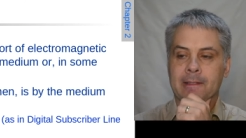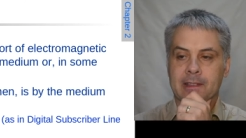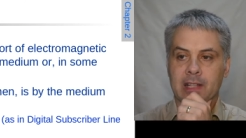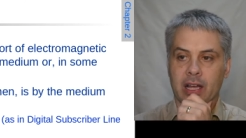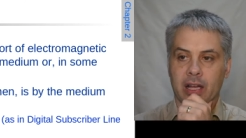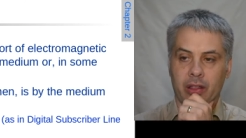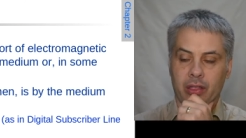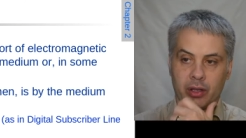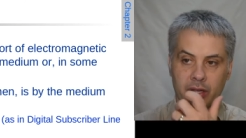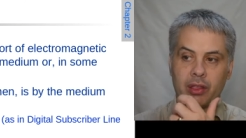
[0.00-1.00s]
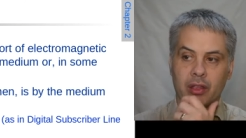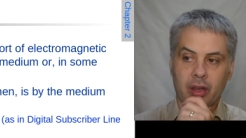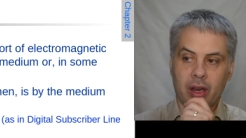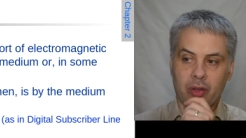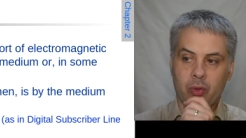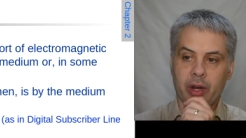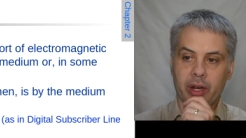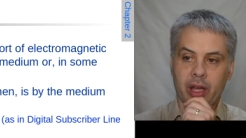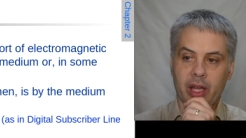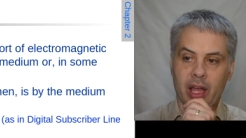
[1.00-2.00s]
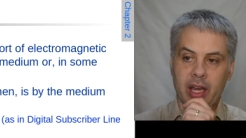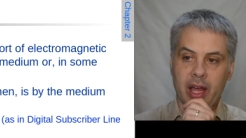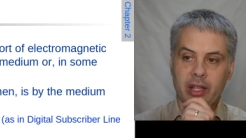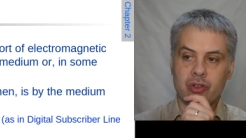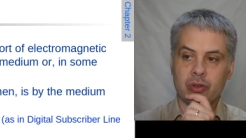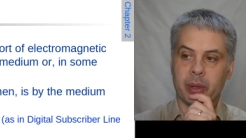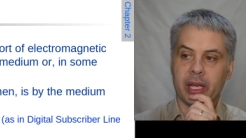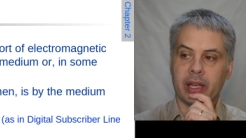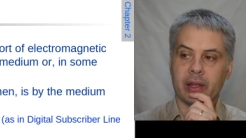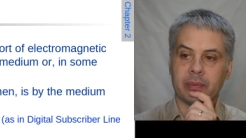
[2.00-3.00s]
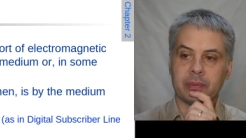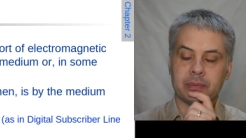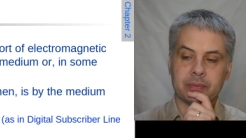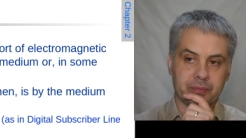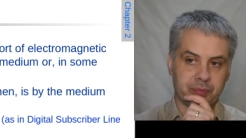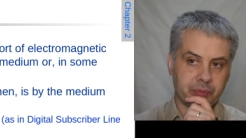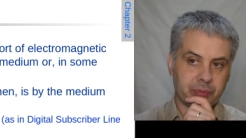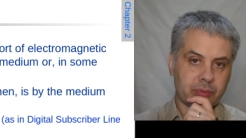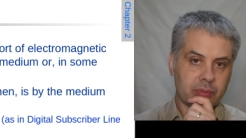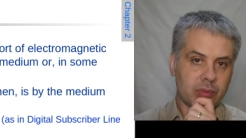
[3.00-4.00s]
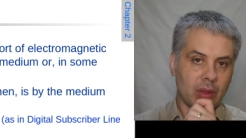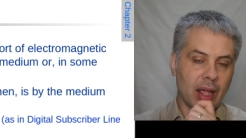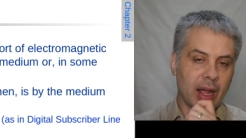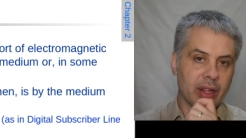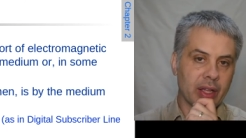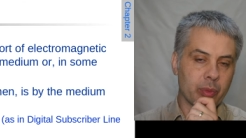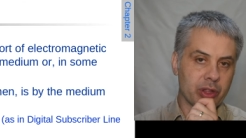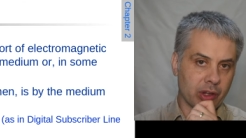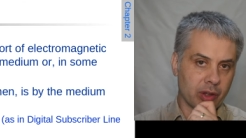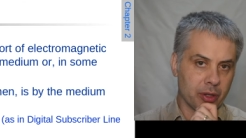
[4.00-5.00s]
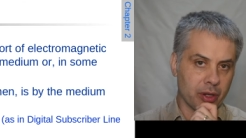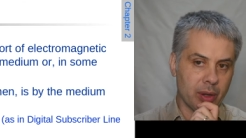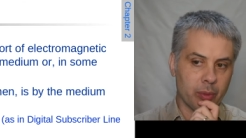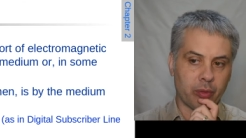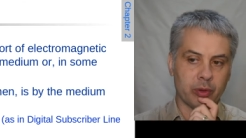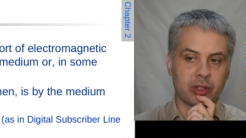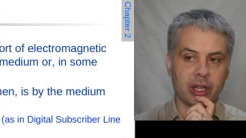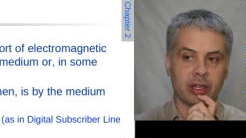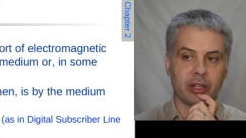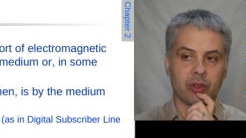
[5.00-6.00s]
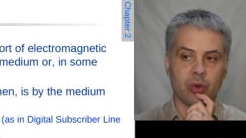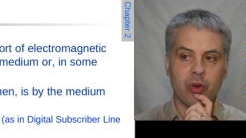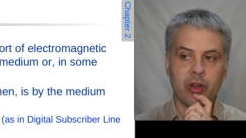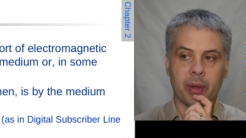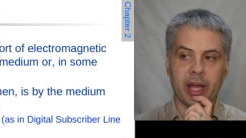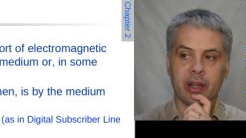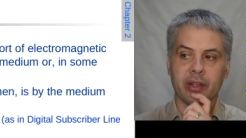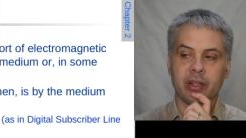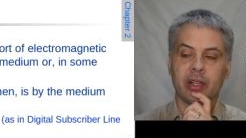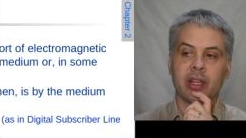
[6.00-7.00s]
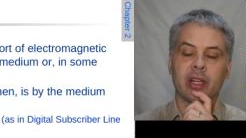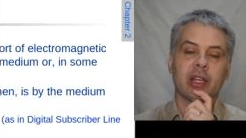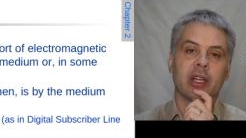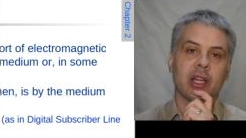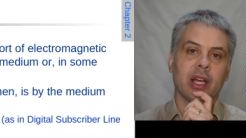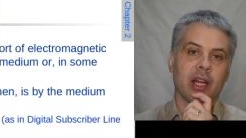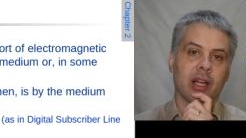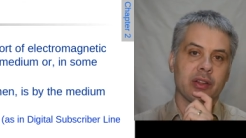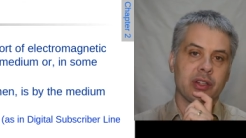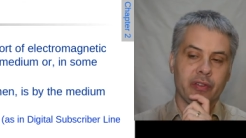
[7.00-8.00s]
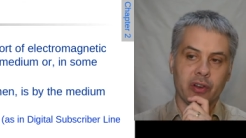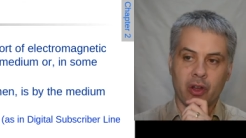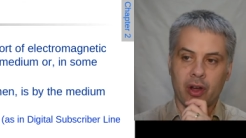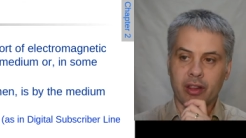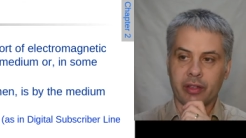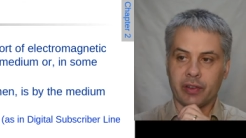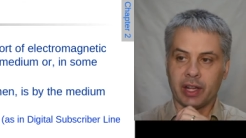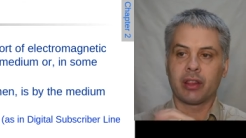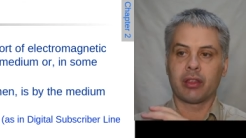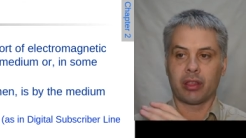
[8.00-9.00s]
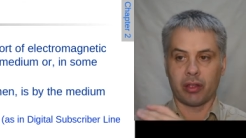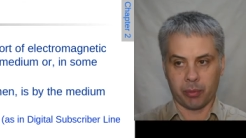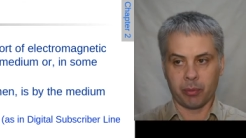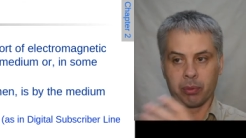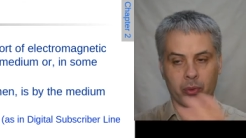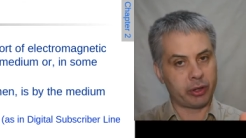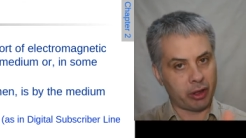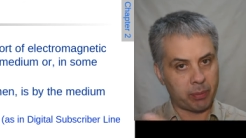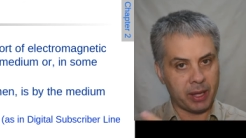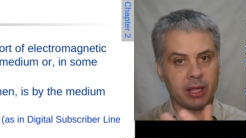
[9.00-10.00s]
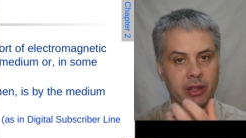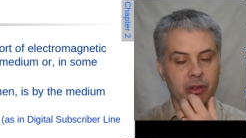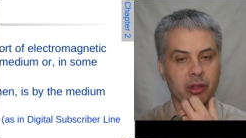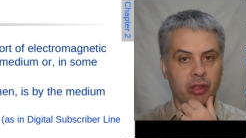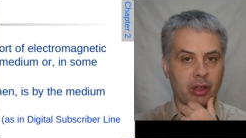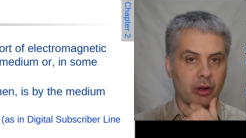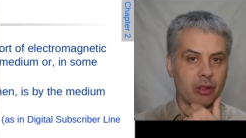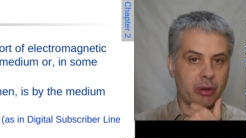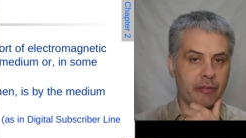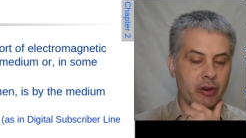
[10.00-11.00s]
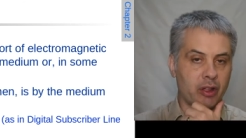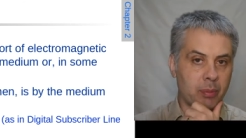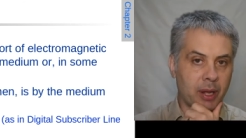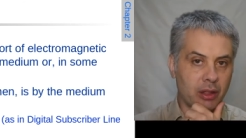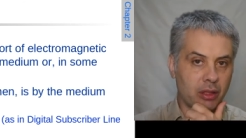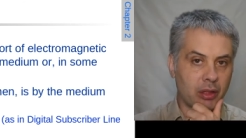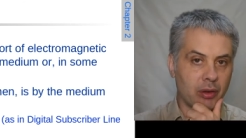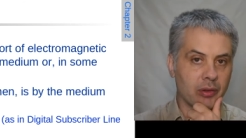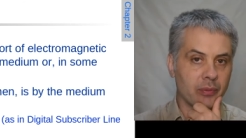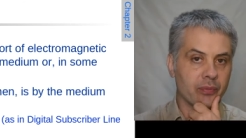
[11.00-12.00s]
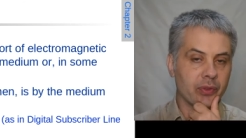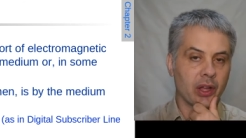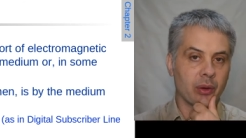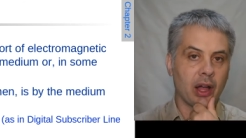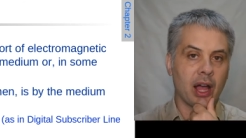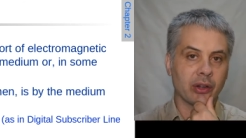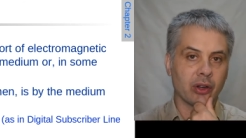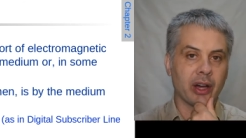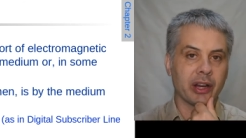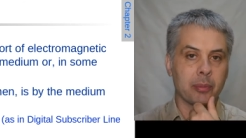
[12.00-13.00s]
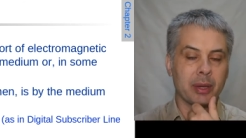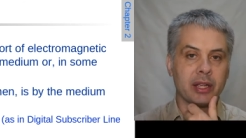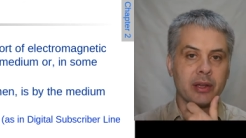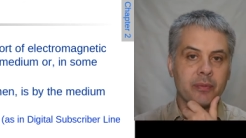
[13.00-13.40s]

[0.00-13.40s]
Uh, so in that sense, it has quite a, a, natural meaning. And then within computer networks, we tend to talk about uh, the different kinds of links. And so broadly speaking, there are those that go through free space, so uh, unguided media